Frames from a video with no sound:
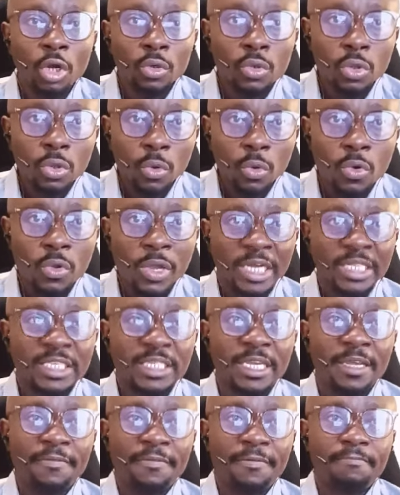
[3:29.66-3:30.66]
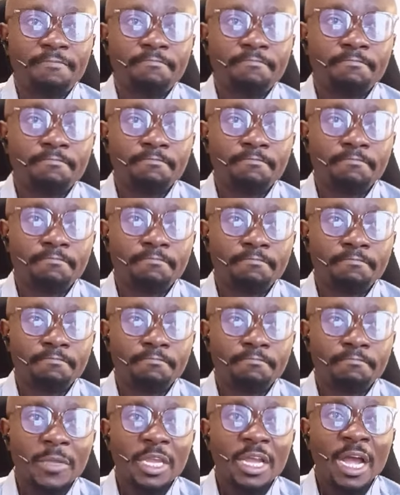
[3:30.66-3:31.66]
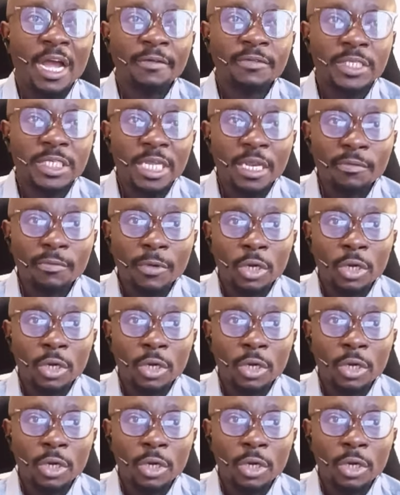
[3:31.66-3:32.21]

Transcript: control yourself. Have self